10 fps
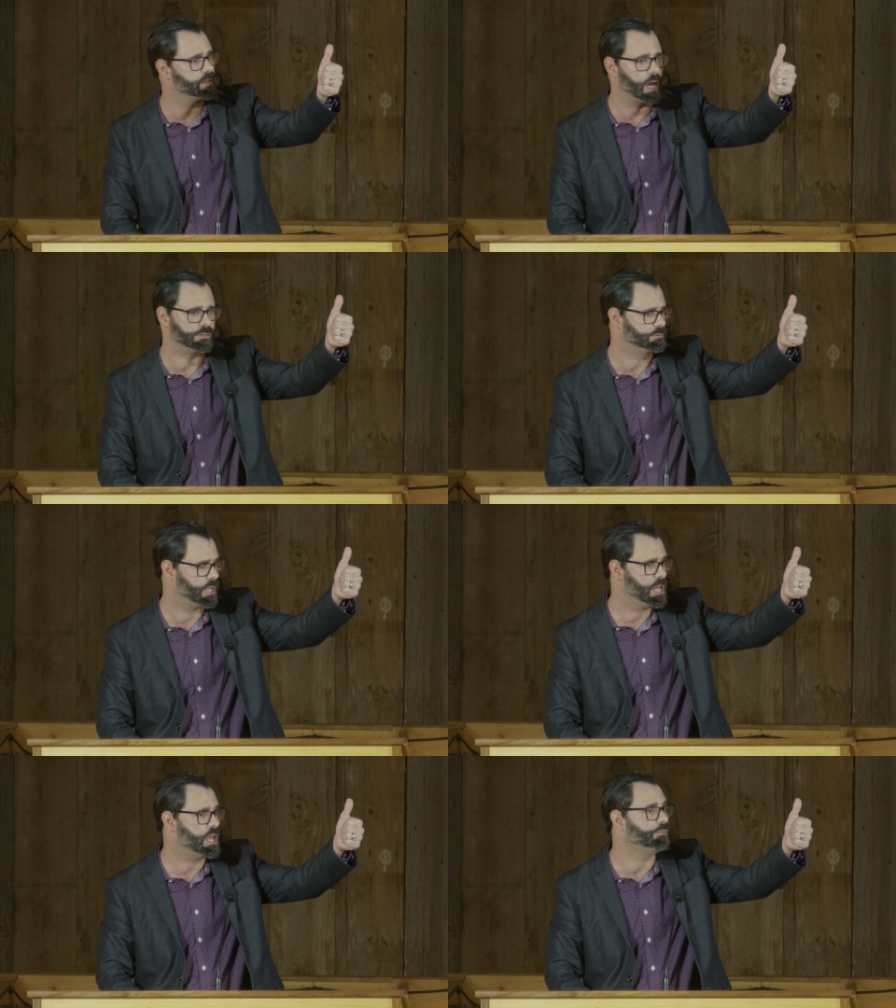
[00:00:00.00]
done.
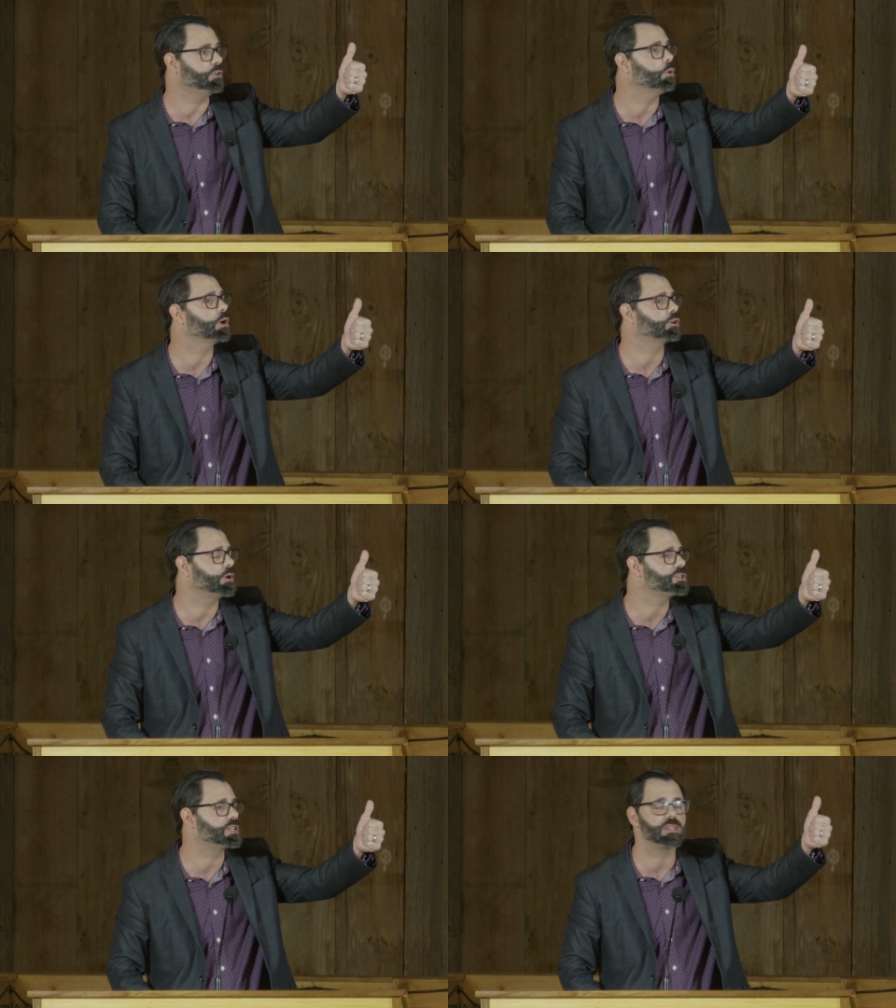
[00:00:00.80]
If you are a
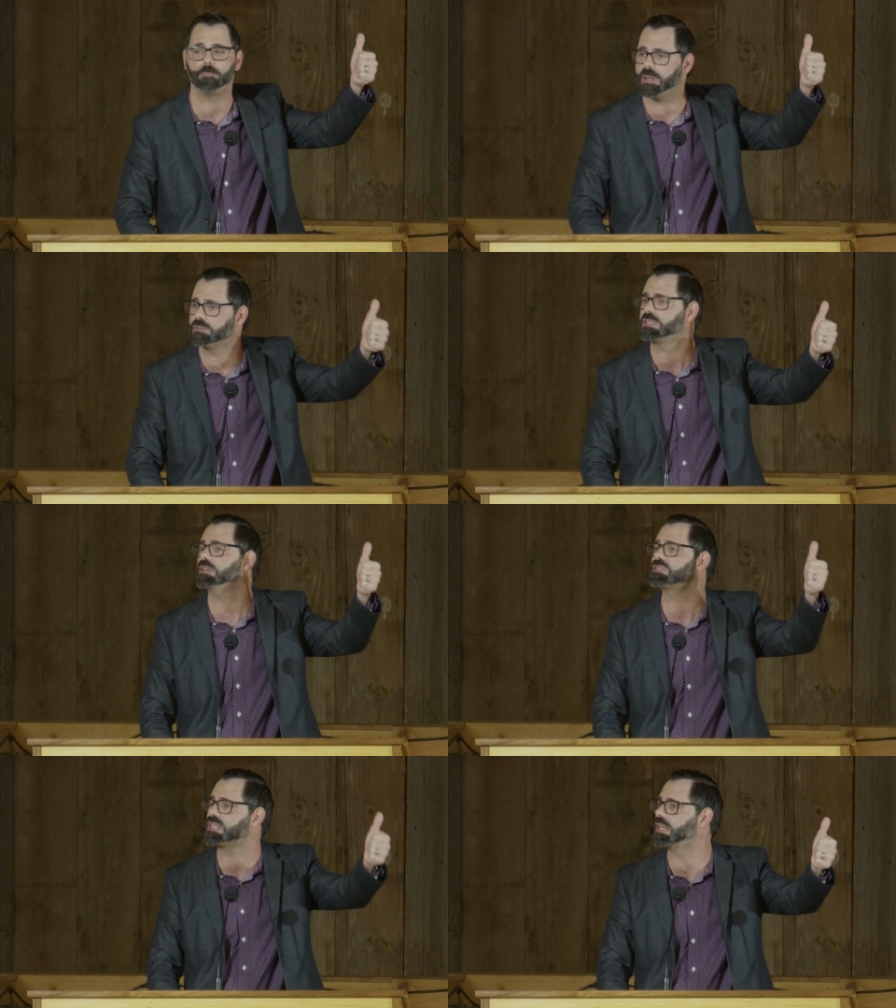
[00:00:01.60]
Christian, the
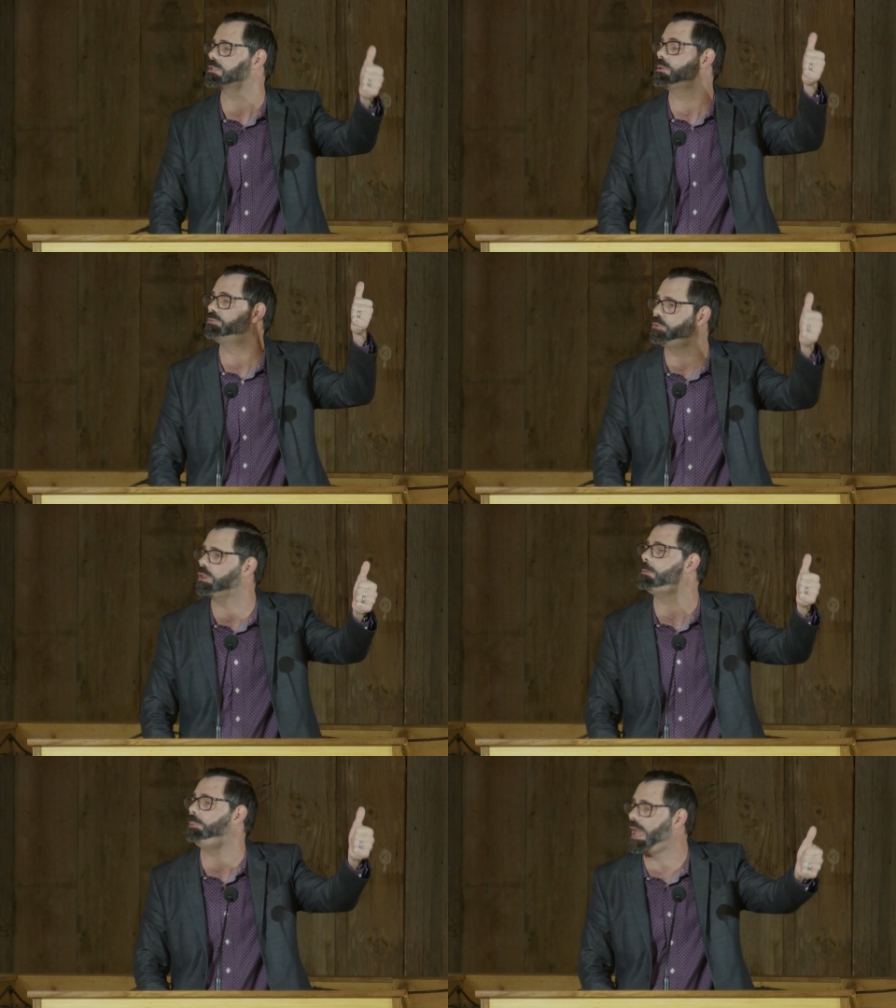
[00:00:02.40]
penalty of sin has been
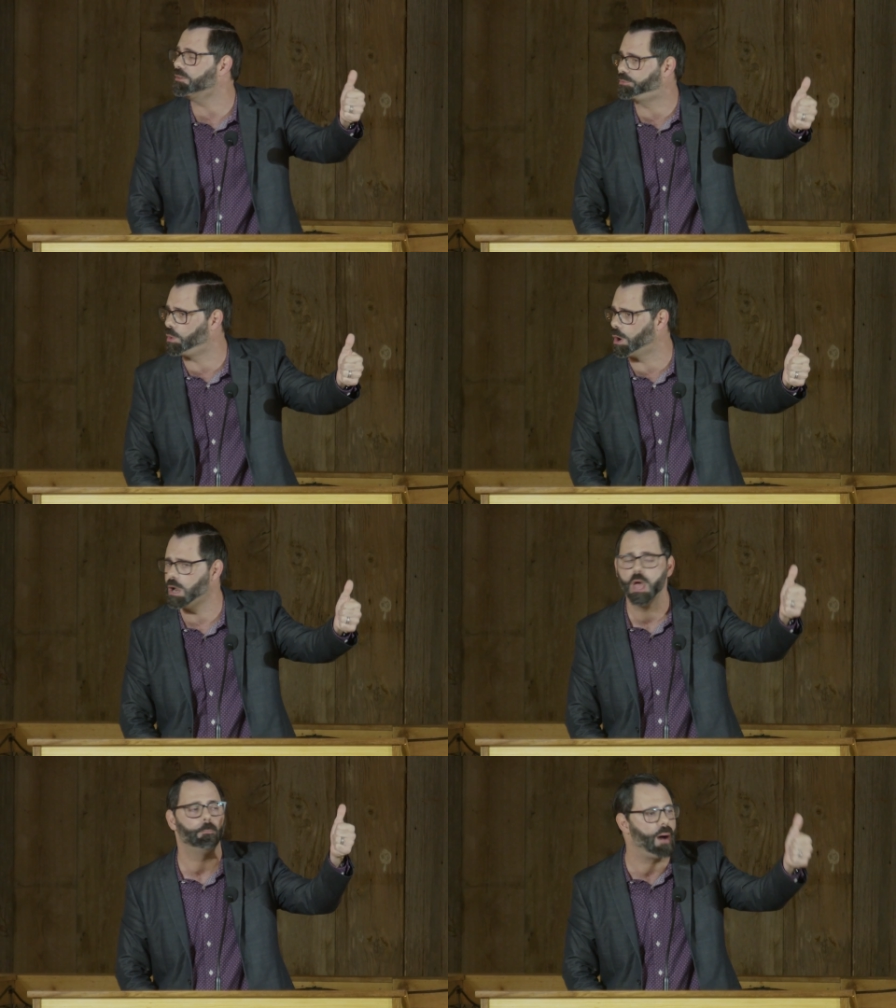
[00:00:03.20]
fully paid
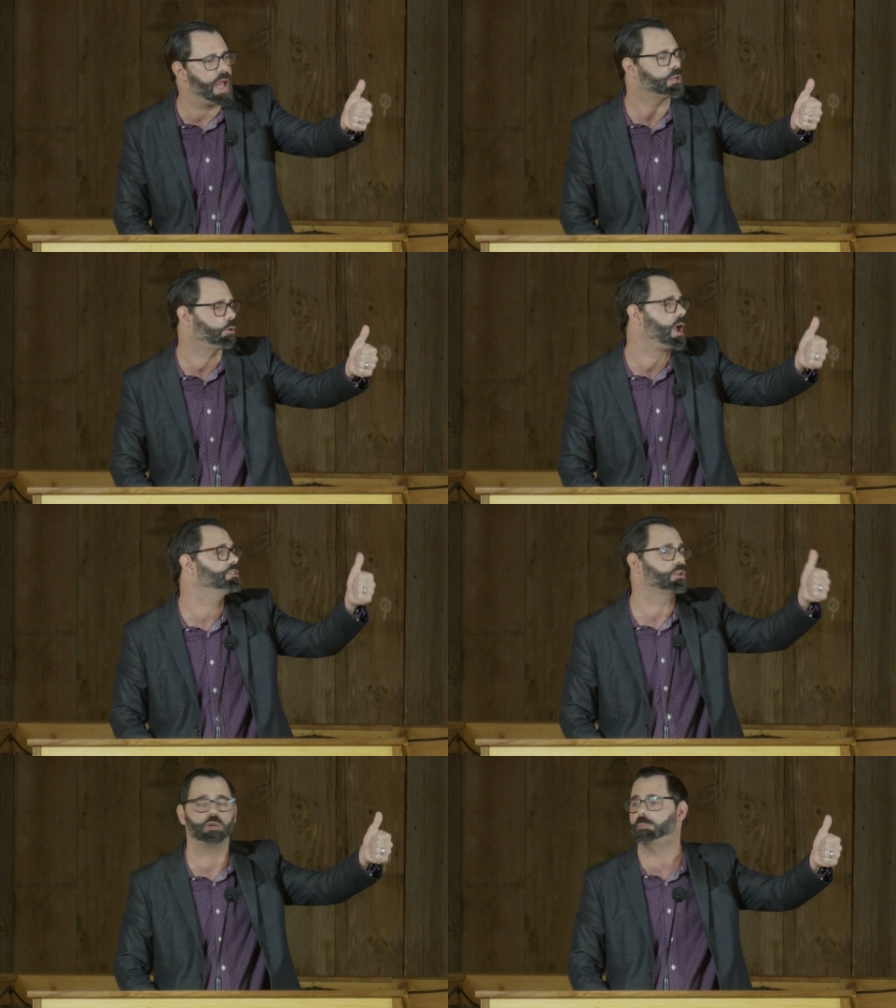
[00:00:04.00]
for by
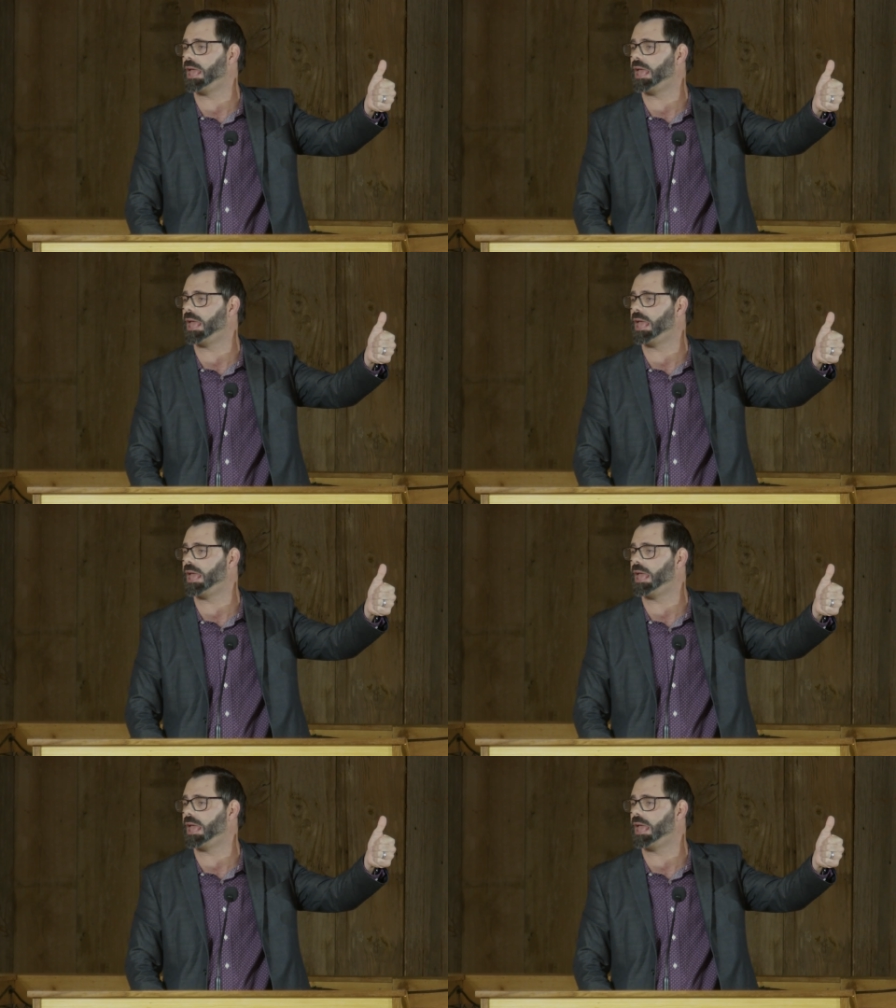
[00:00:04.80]
Christ on your